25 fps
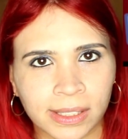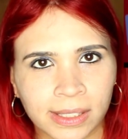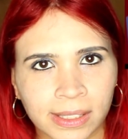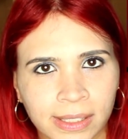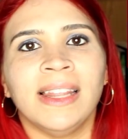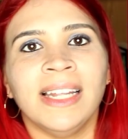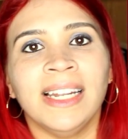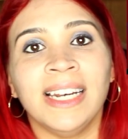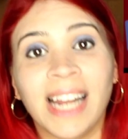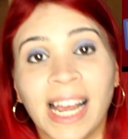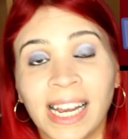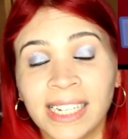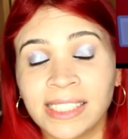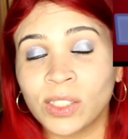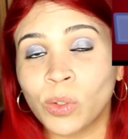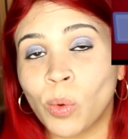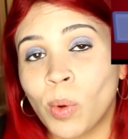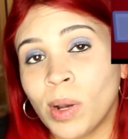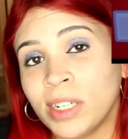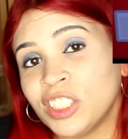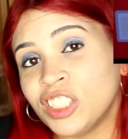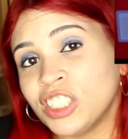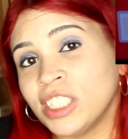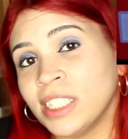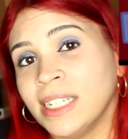The next
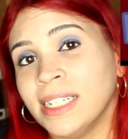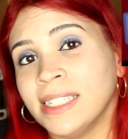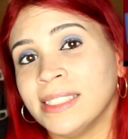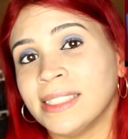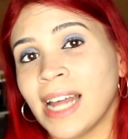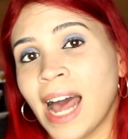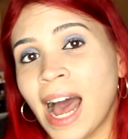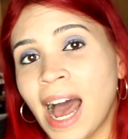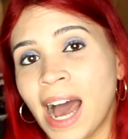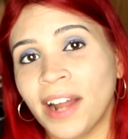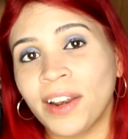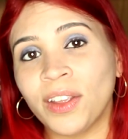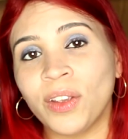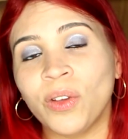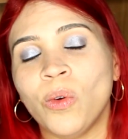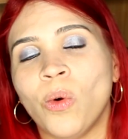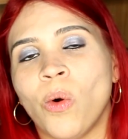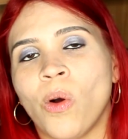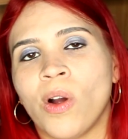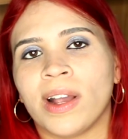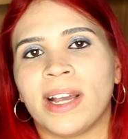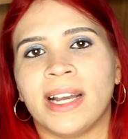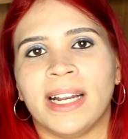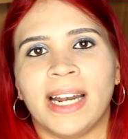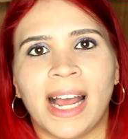question is, how do you
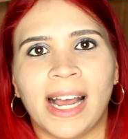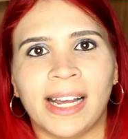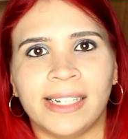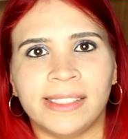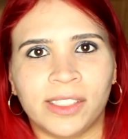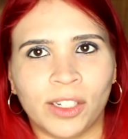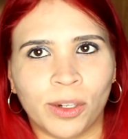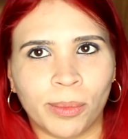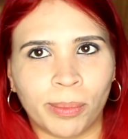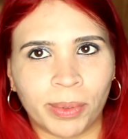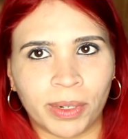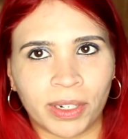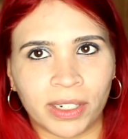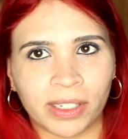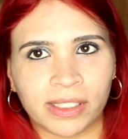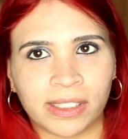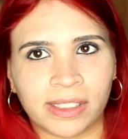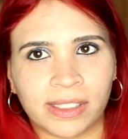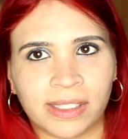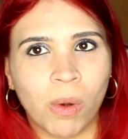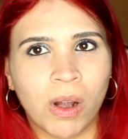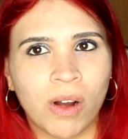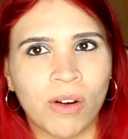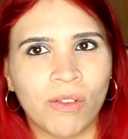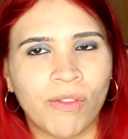organize your
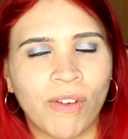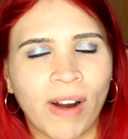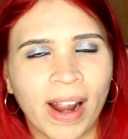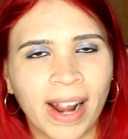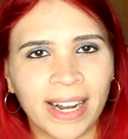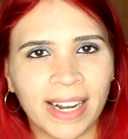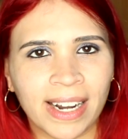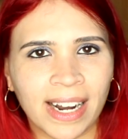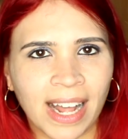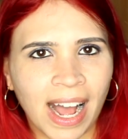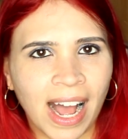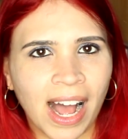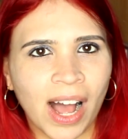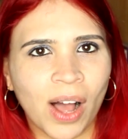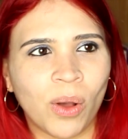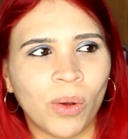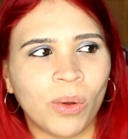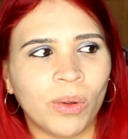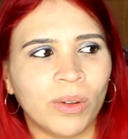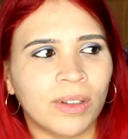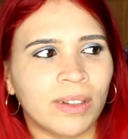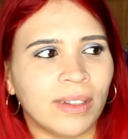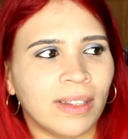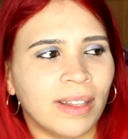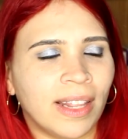books? Well, right
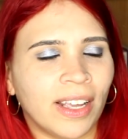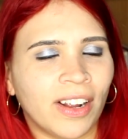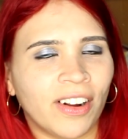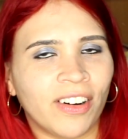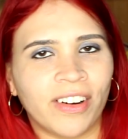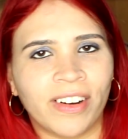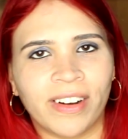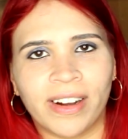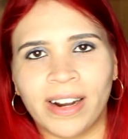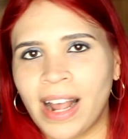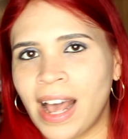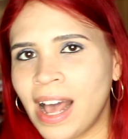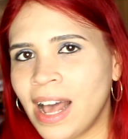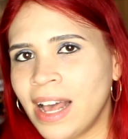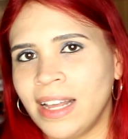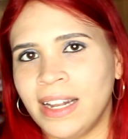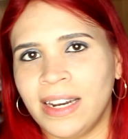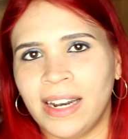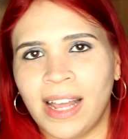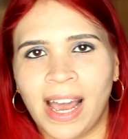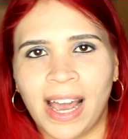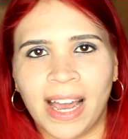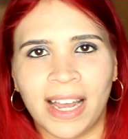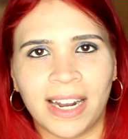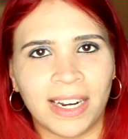now they're not in
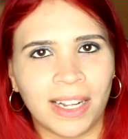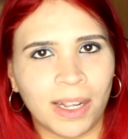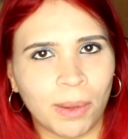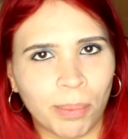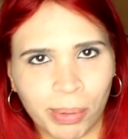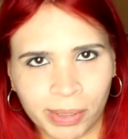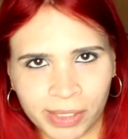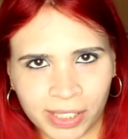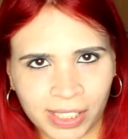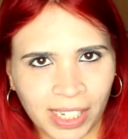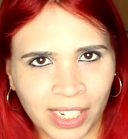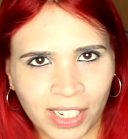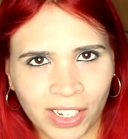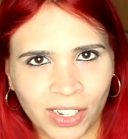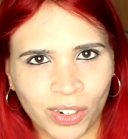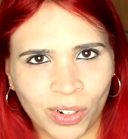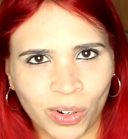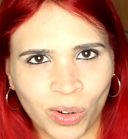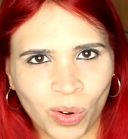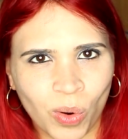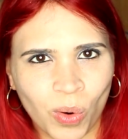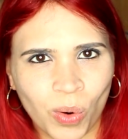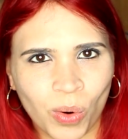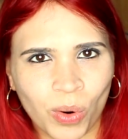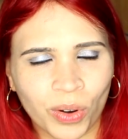any
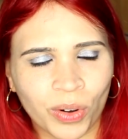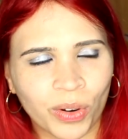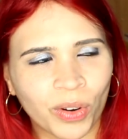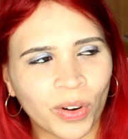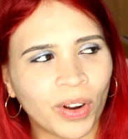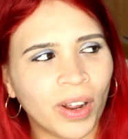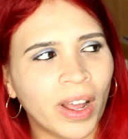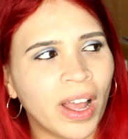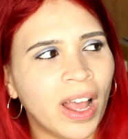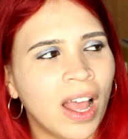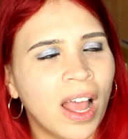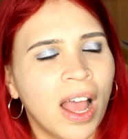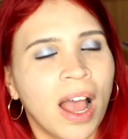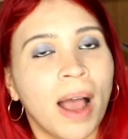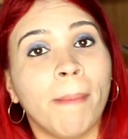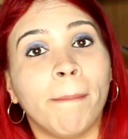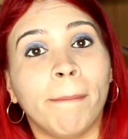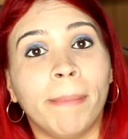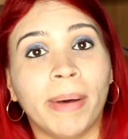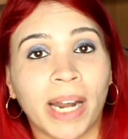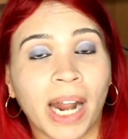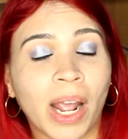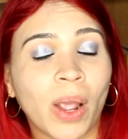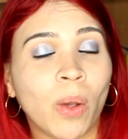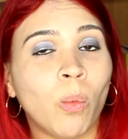particular order,
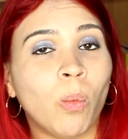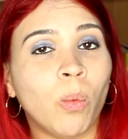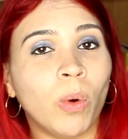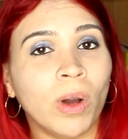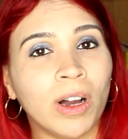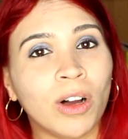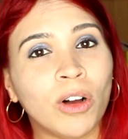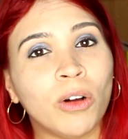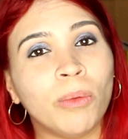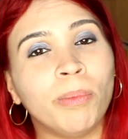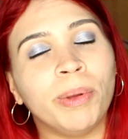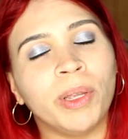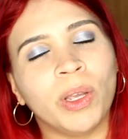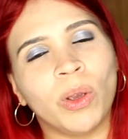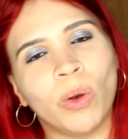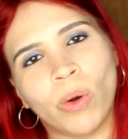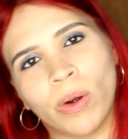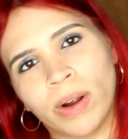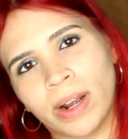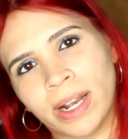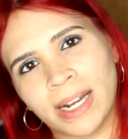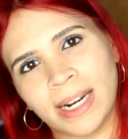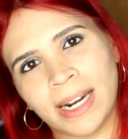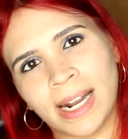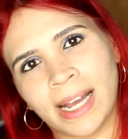but I will be
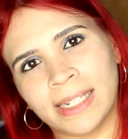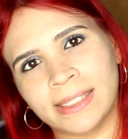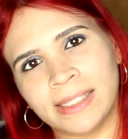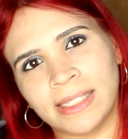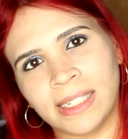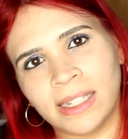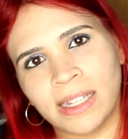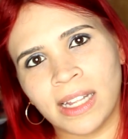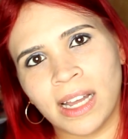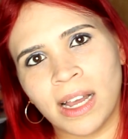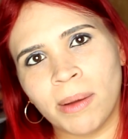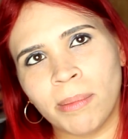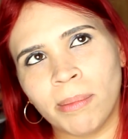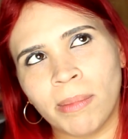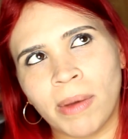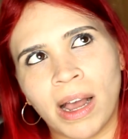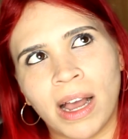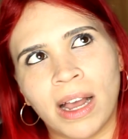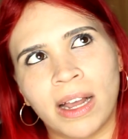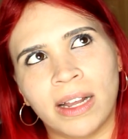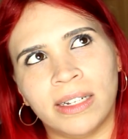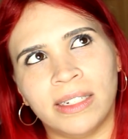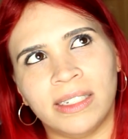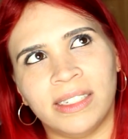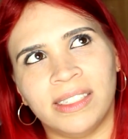organizing them
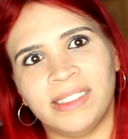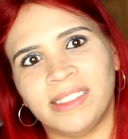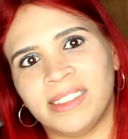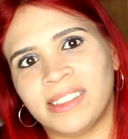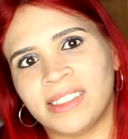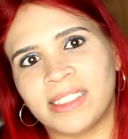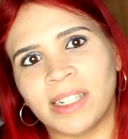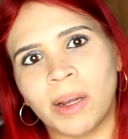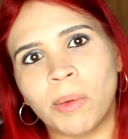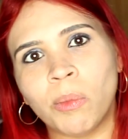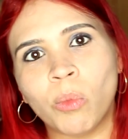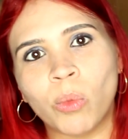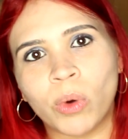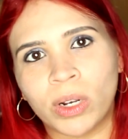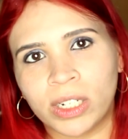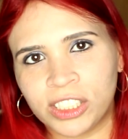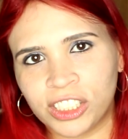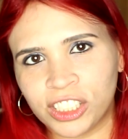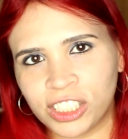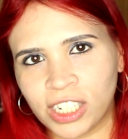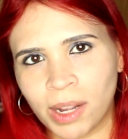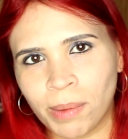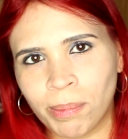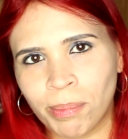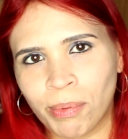in some way,
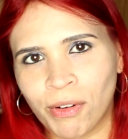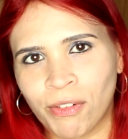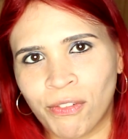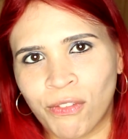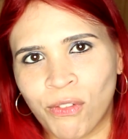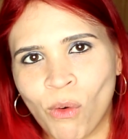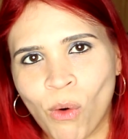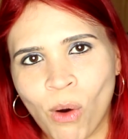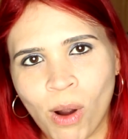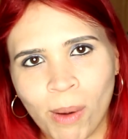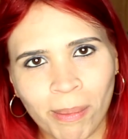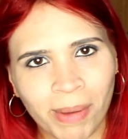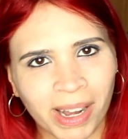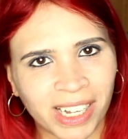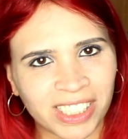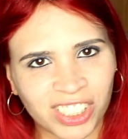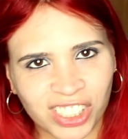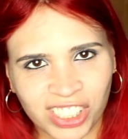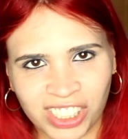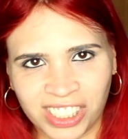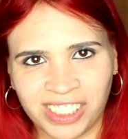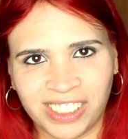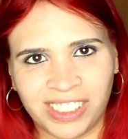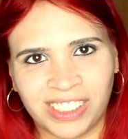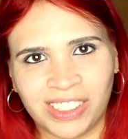shape, or form. I
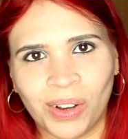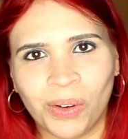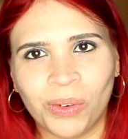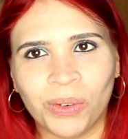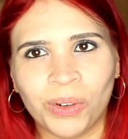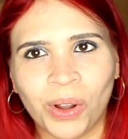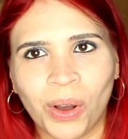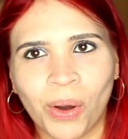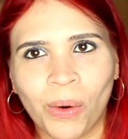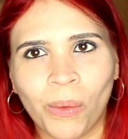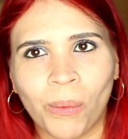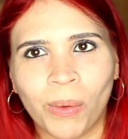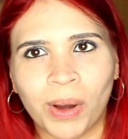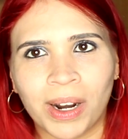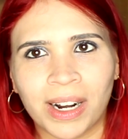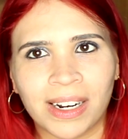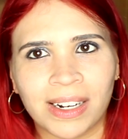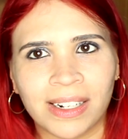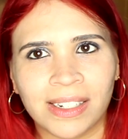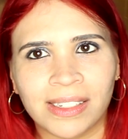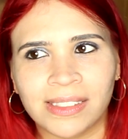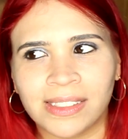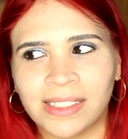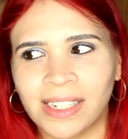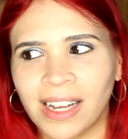just don't know what it
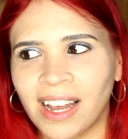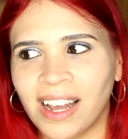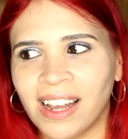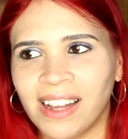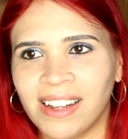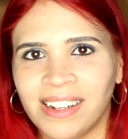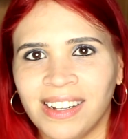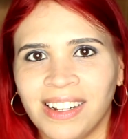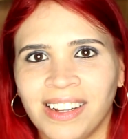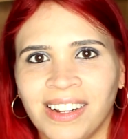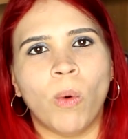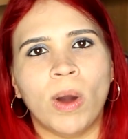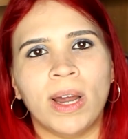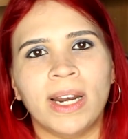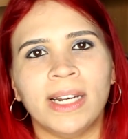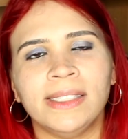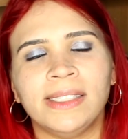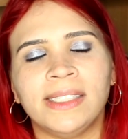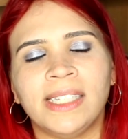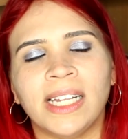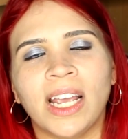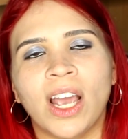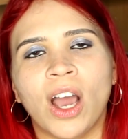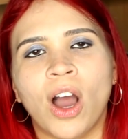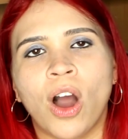is yet. What
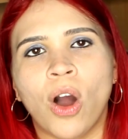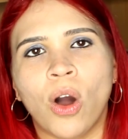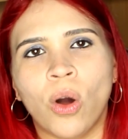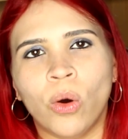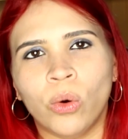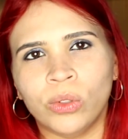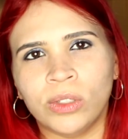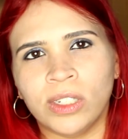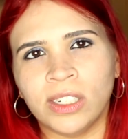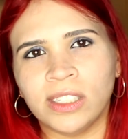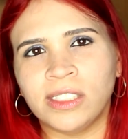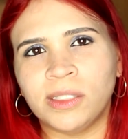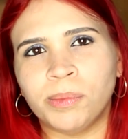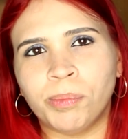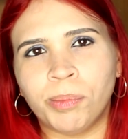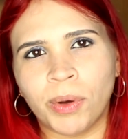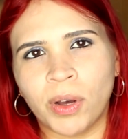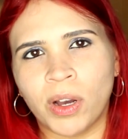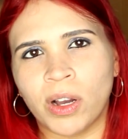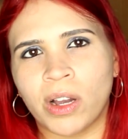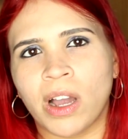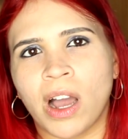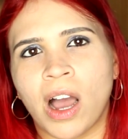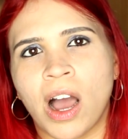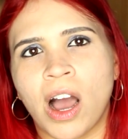is the oldest
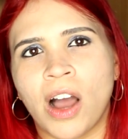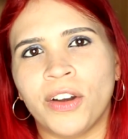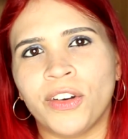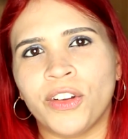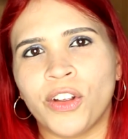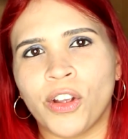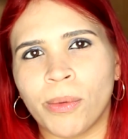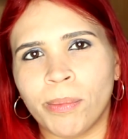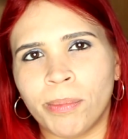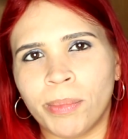book on your